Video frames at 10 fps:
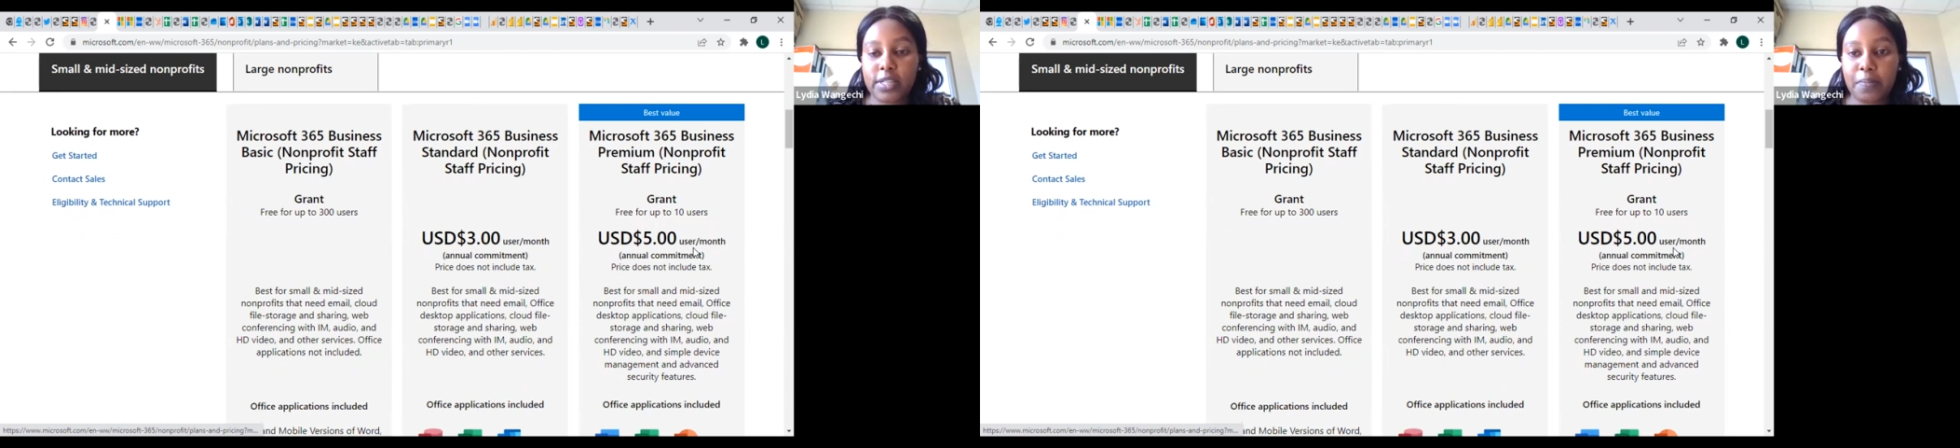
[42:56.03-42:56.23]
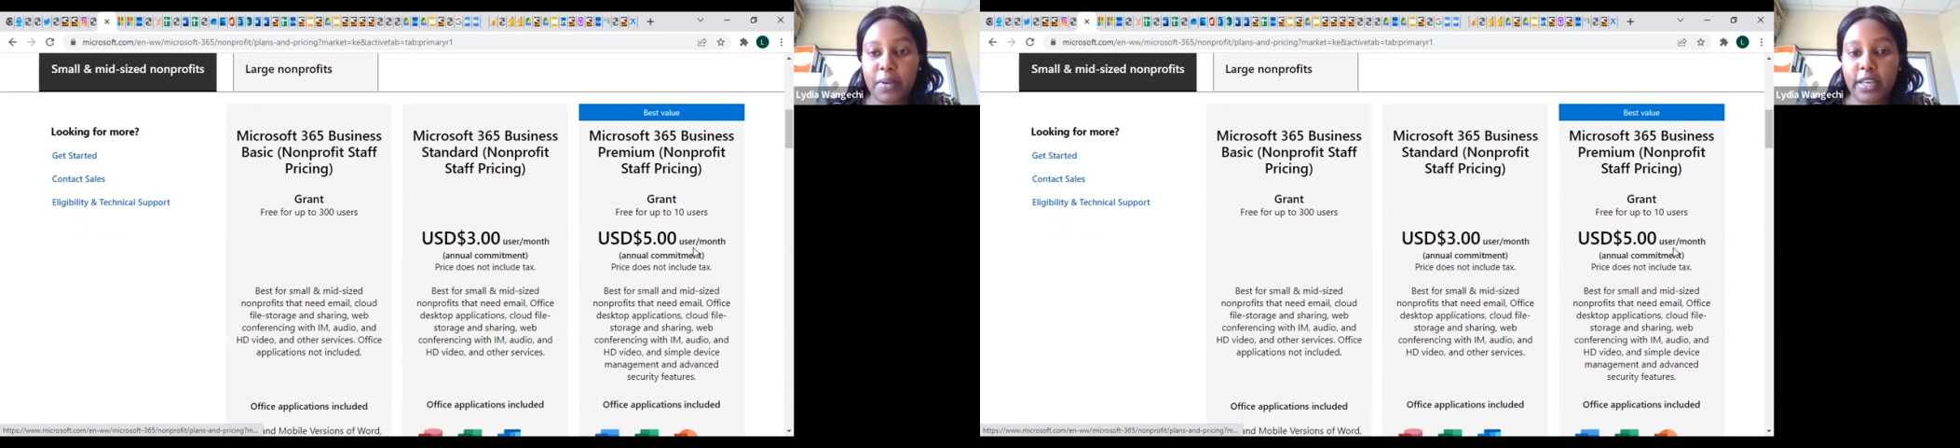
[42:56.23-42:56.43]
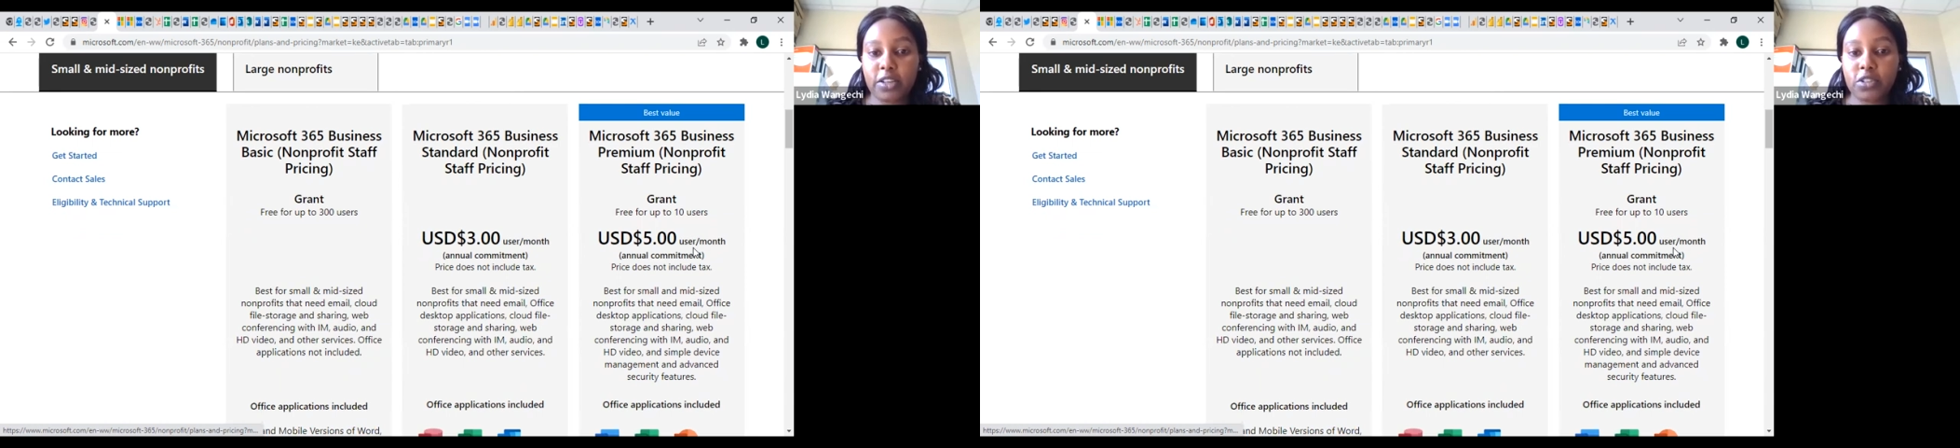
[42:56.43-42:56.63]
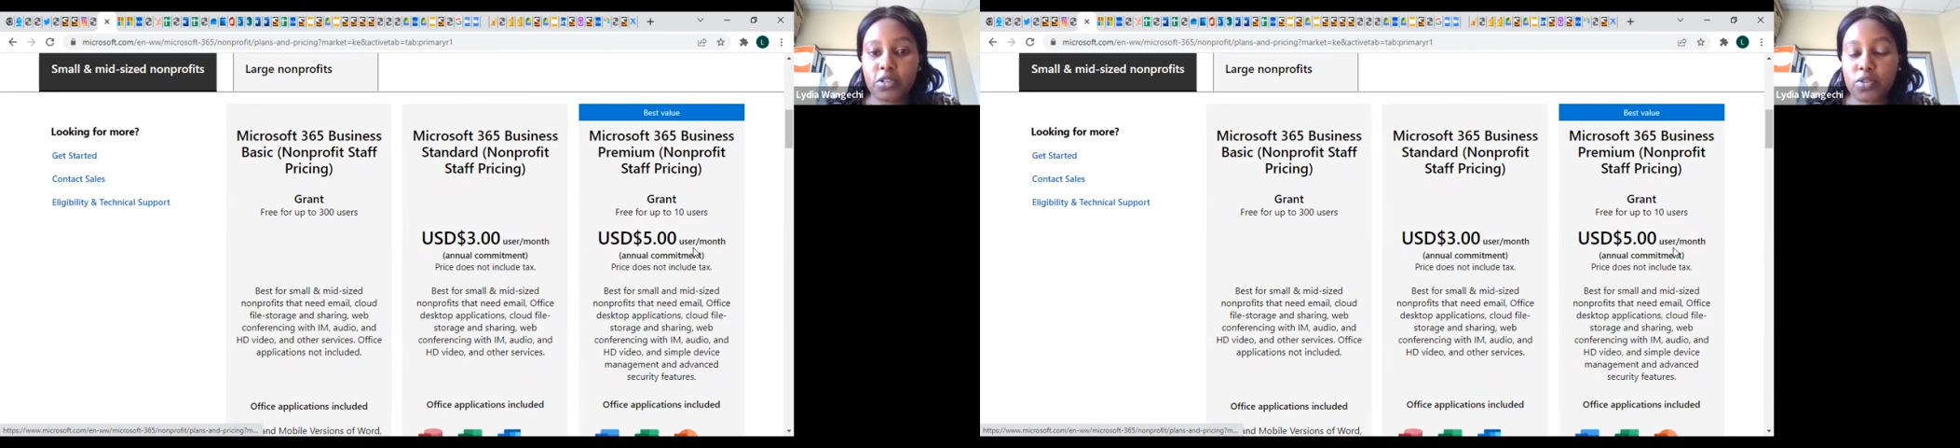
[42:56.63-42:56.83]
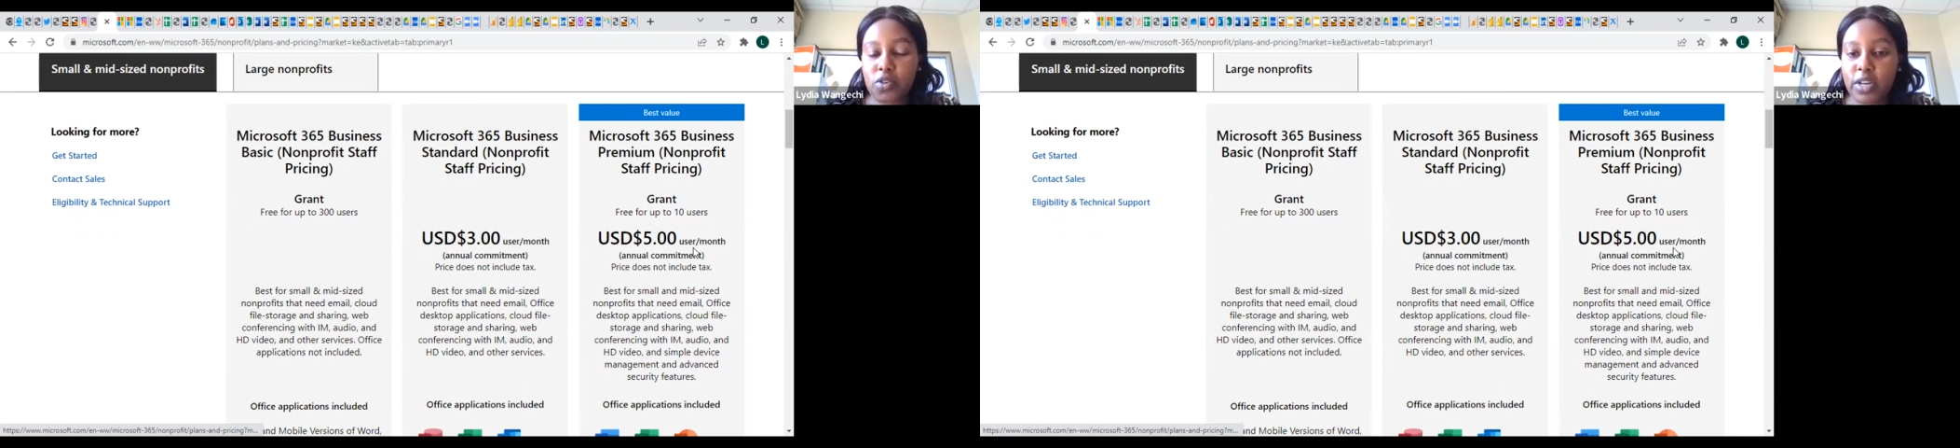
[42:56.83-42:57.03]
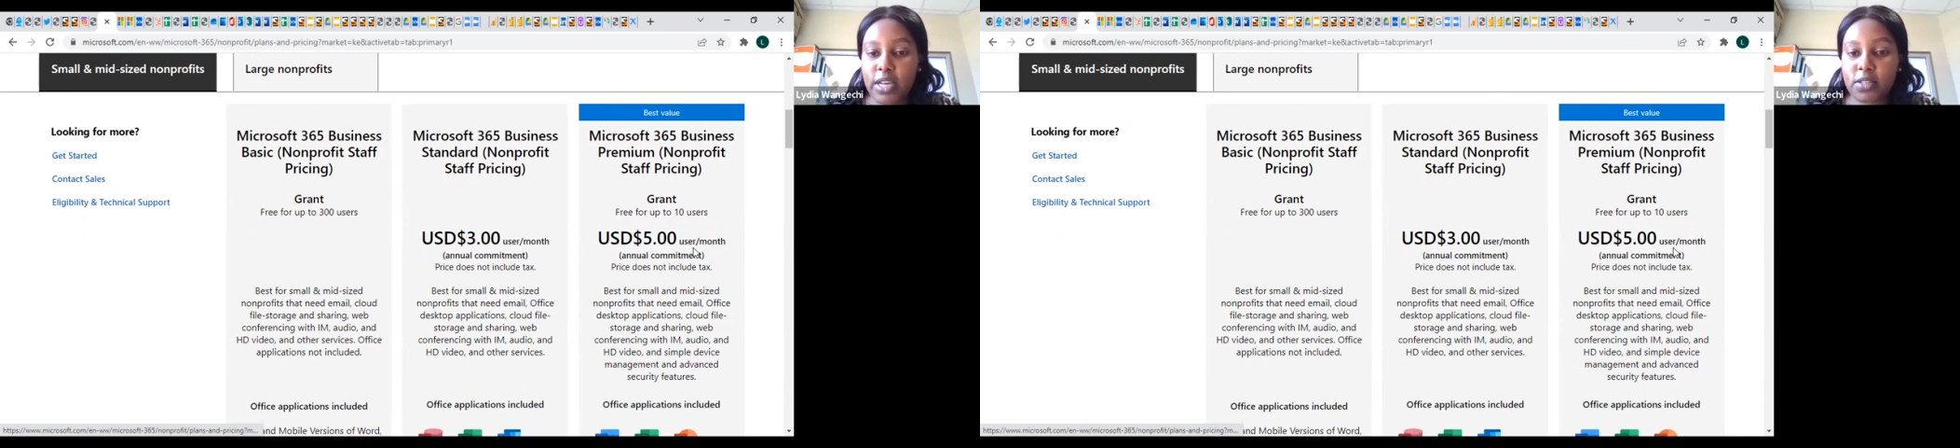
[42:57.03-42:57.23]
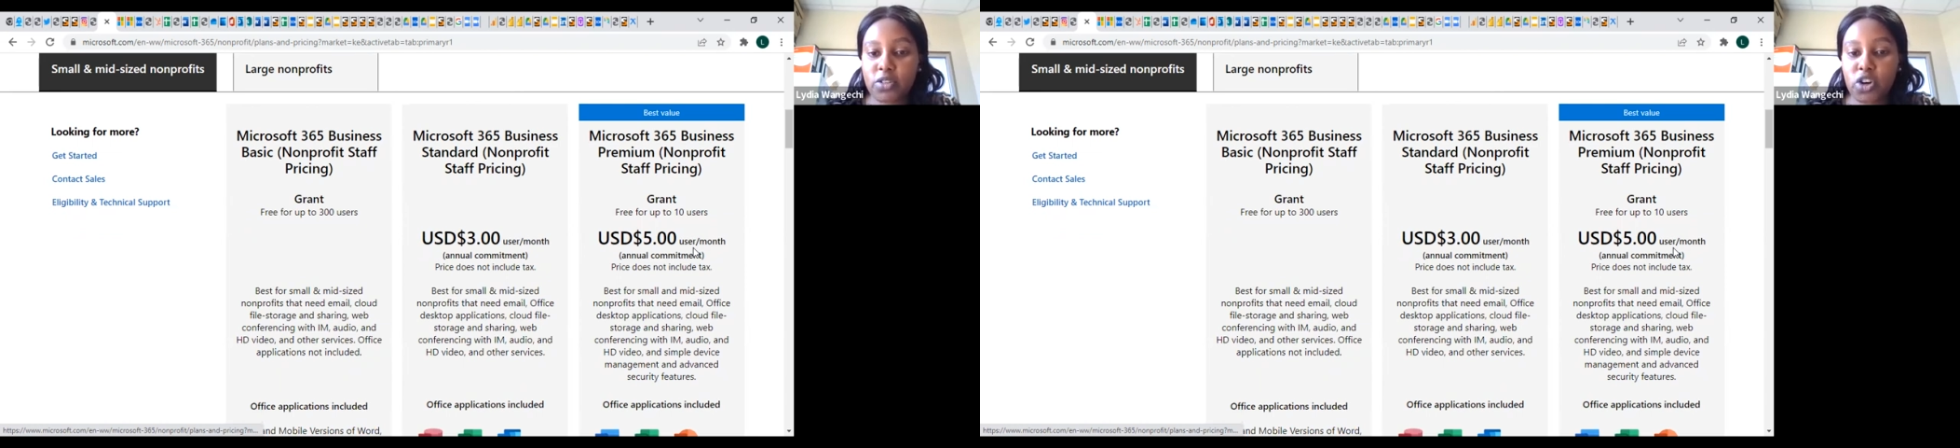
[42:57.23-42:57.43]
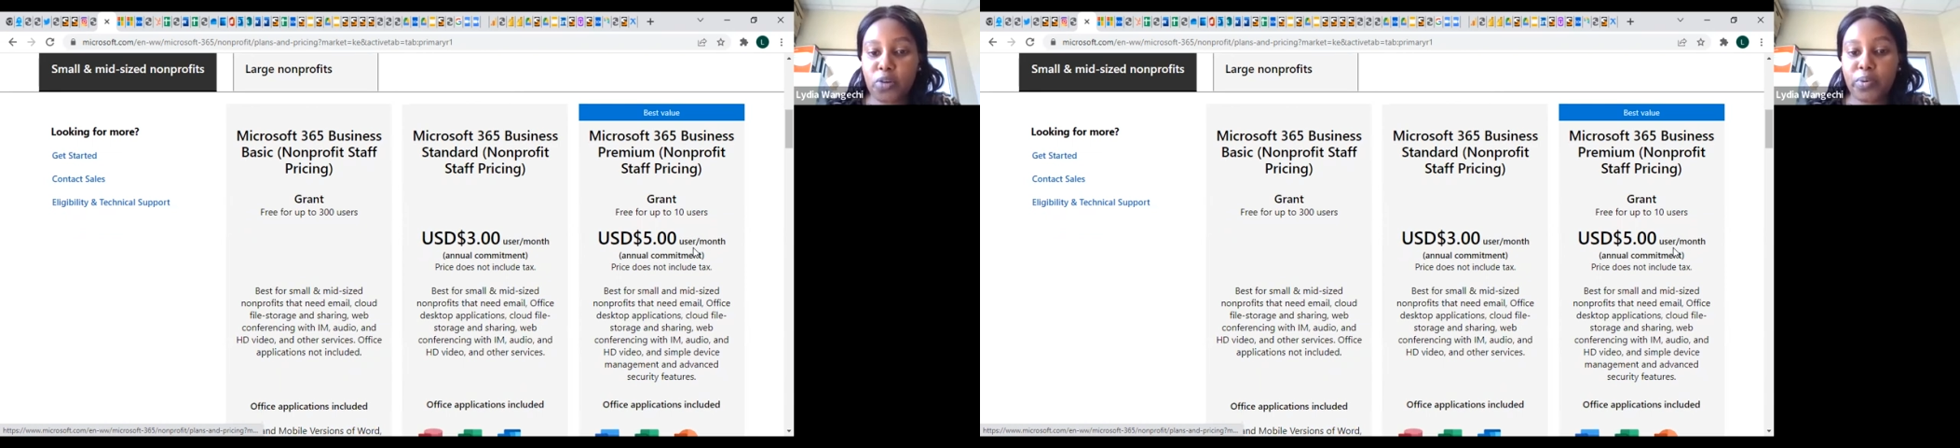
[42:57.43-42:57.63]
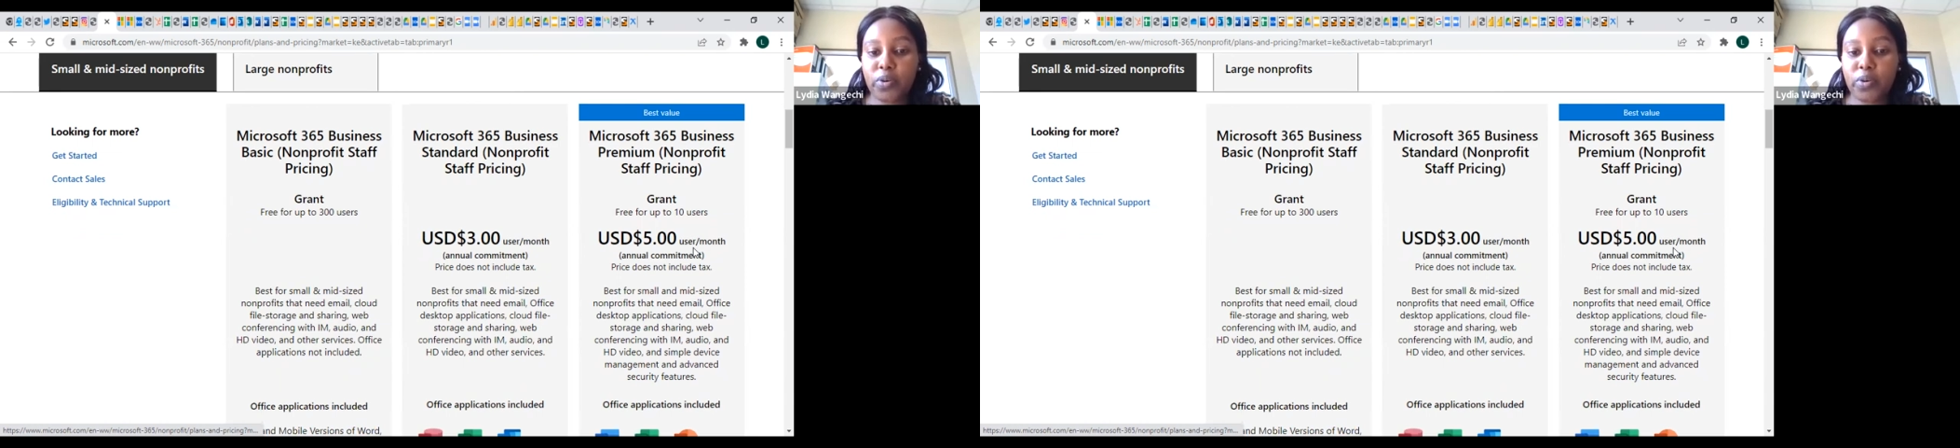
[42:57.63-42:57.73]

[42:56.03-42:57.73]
applications to your desktop.